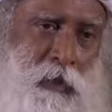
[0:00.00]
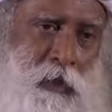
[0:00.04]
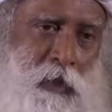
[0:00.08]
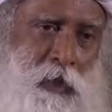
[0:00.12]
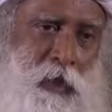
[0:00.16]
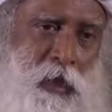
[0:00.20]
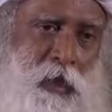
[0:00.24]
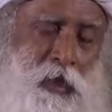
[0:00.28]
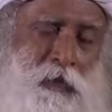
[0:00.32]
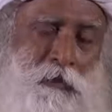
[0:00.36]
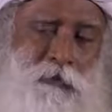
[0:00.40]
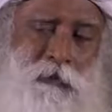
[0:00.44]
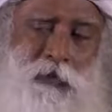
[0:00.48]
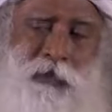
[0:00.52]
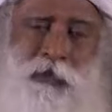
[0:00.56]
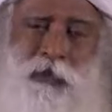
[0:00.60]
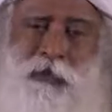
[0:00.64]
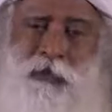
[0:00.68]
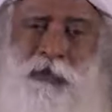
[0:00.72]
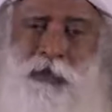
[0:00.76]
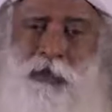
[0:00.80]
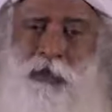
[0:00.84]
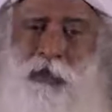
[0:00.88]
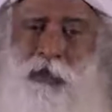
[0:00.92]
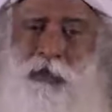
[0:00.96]
And when they
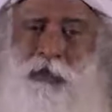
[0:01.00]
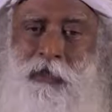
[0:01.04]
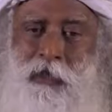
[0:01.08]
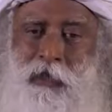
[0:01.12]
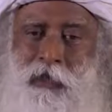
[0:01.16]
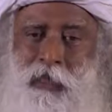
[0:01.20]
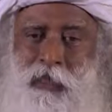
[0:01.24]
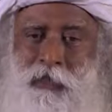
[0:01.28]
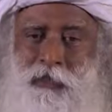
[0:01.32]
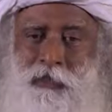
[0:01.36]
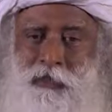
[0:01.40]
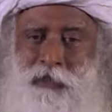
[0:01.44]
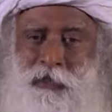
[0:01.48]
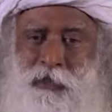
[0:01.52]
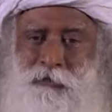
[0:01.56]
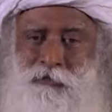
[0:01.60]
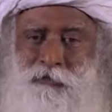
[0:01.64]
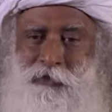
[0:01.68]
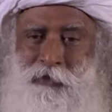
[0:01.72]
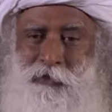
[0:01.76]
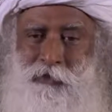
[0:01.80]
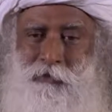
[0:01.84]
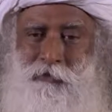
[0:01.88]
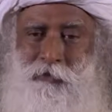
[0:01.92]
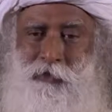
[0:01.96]
turn on the lights
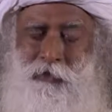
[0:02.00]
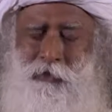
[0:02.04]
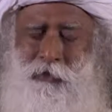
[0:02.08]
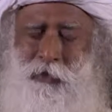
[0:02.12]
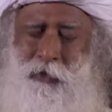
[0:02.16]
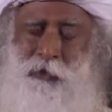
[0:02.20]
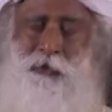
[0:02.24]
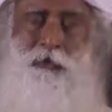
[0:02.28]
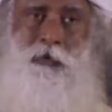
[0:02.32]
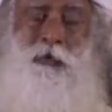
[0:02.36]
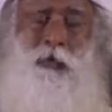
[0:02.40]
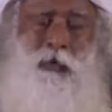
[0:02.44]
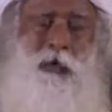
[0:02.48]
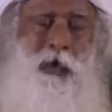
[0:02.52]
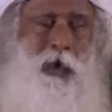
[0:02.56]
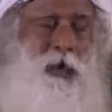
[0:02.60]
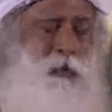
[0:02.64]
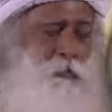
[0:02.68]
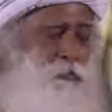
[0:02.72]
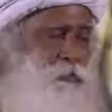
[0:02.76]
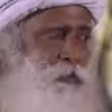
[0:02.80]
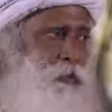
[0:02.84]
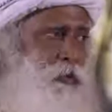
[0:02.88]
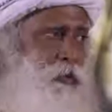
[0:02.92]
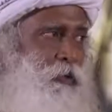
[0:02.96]
after the movie, you woke
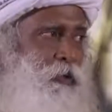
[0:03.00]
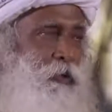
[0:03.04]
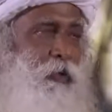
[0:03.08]
up.